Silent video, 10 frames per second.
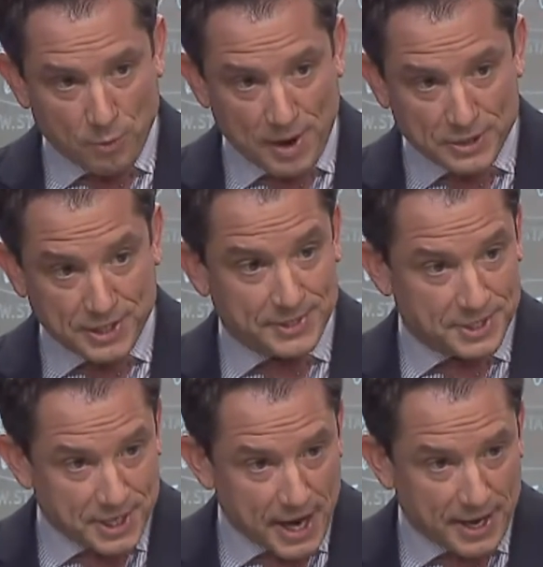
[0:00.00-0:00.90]
raising
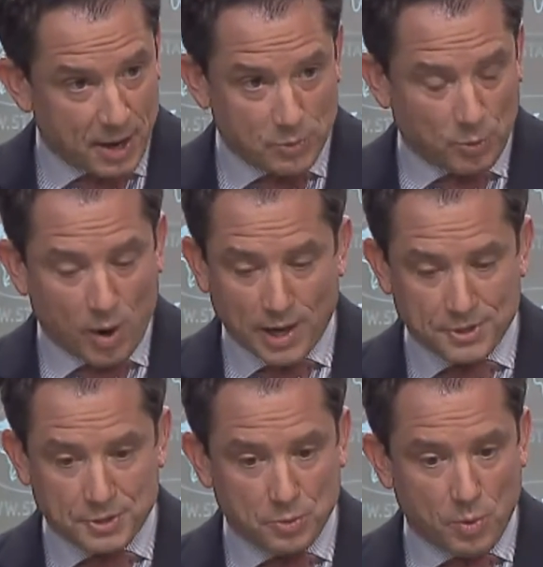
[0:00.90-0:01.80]
today, and I would
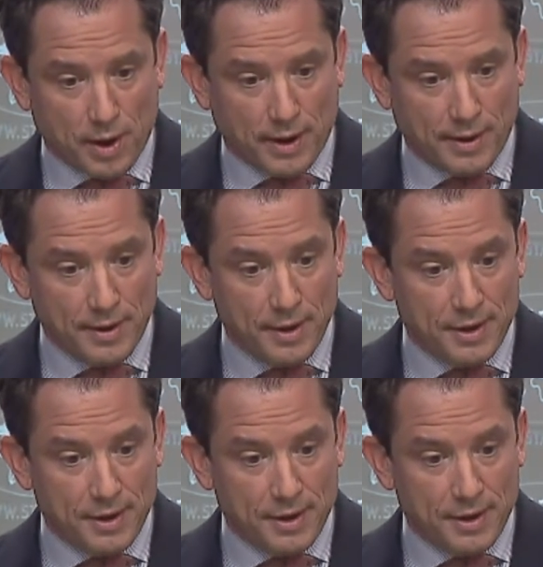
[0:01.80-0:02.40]
want to